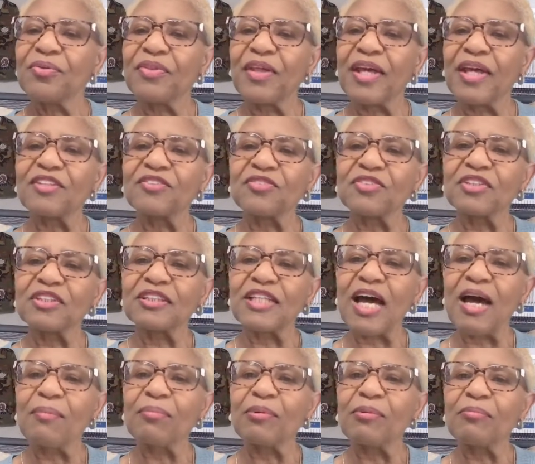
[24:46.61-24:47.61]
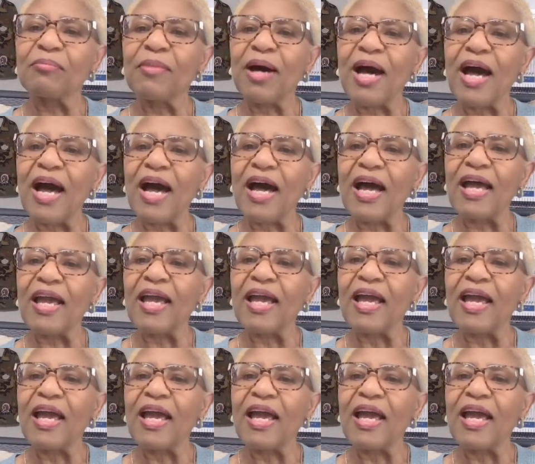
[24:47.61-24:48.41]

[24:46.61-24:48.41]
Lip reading: Thanks for stopping by.